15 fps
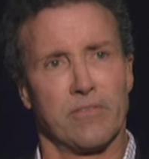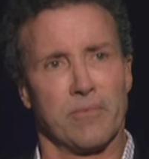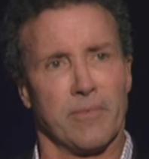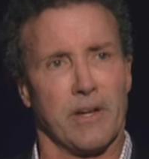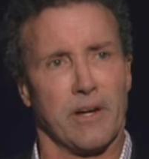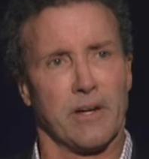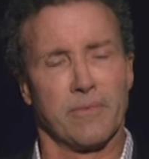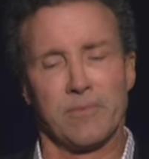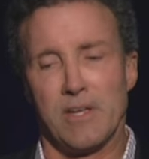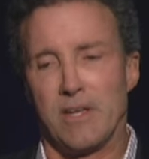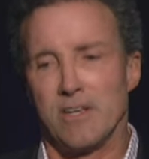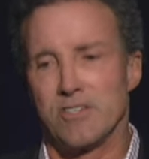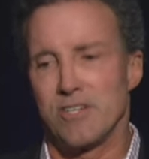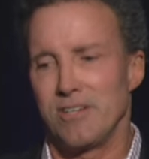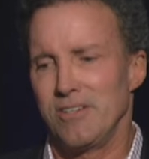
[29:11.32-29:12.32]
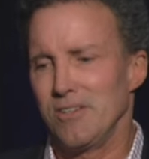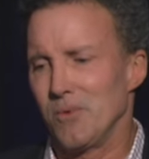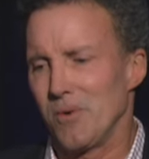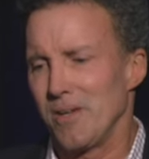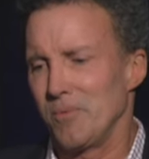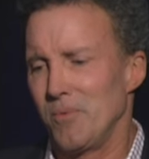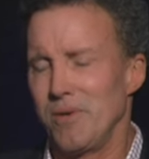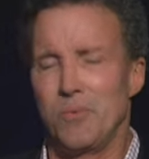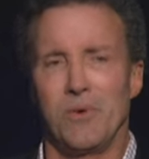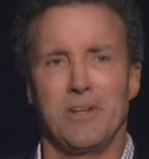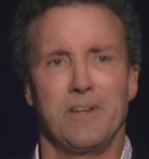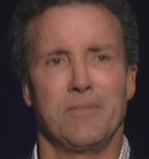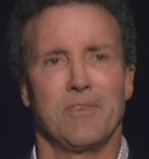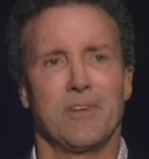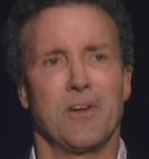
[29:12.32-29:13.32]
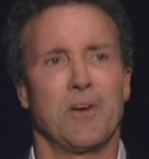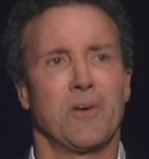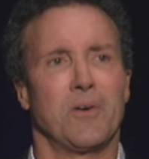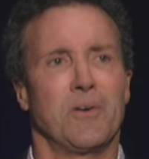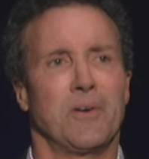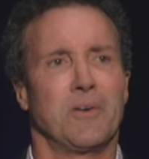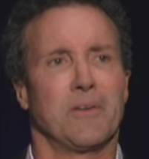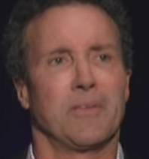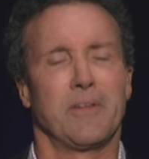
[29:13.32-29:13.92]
from there, said, you know what, we didn't even know